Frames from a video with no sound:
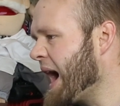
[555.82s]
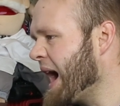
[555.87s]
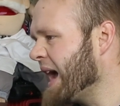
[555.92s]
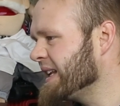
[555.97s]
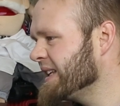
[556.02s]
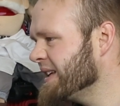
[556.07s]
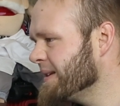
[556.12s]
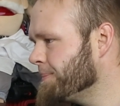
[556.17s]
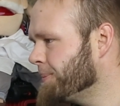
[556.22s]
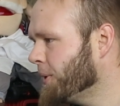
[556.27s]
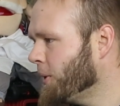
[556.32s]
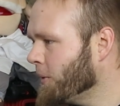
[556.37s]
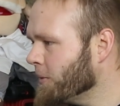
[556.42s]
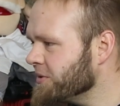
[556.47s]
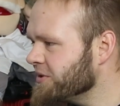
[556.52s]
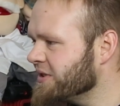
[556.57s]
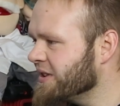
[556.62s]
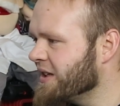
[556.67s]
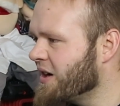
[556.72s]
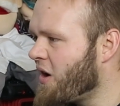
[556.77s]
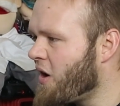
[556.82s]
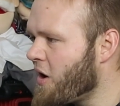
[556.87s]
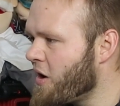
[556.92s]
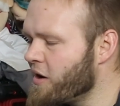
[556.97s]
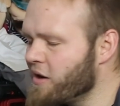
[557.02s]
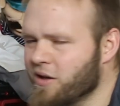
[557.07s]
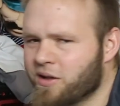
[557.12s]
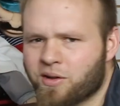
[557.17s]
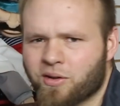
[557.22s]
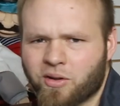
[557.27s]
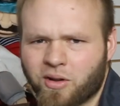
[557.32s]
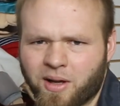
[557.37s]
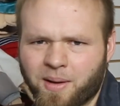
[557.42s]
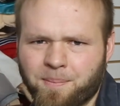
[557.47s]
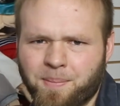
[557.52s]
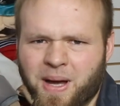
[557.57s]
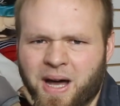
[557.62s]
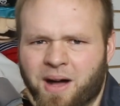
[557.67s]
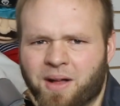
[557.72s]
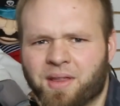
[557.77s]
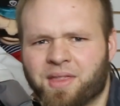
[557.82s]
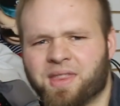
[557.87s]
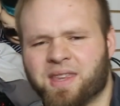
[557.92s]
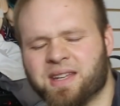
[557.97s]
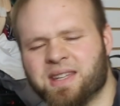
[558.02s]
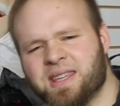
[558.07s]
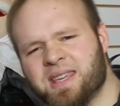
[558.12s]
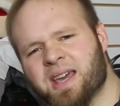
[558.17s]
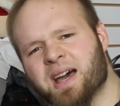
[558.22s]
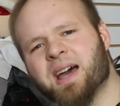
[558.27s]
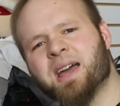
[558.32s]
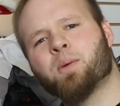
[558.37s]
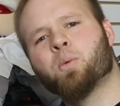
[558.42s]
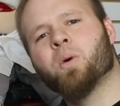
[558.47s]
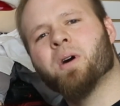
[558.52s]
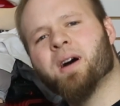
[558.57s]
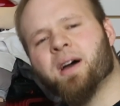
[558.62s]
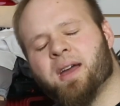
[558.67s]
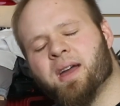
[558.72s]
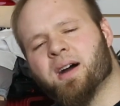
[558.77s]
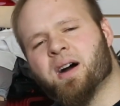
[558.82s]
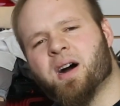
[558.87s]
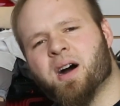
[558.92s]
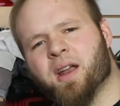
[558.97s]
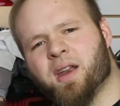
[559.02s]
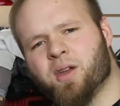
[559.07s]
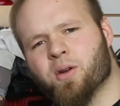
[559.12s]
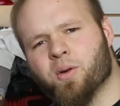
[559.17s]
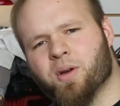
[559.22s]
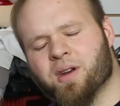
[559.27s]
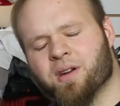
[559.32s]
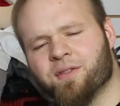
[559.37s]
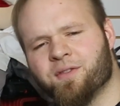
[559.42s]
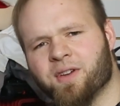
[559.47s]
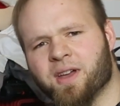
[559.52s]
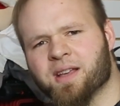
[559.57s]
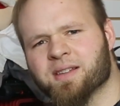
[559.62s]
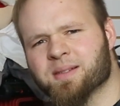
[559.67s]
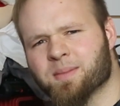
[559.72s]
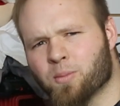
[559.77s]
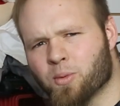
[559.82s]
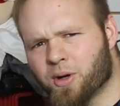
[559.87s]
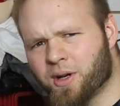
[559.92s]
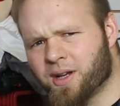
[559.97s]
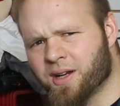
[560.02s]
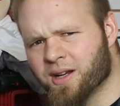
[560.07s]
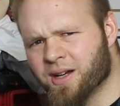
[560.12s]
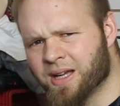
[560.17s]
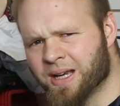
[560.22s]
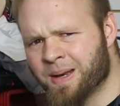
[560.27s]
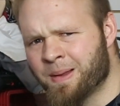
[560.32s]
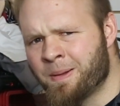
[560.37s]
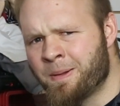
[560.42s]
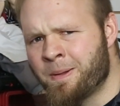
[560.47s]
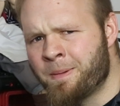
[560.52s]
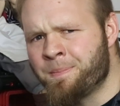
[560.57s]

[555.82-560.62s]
I did post an article about the DIY audio interface I'm working on.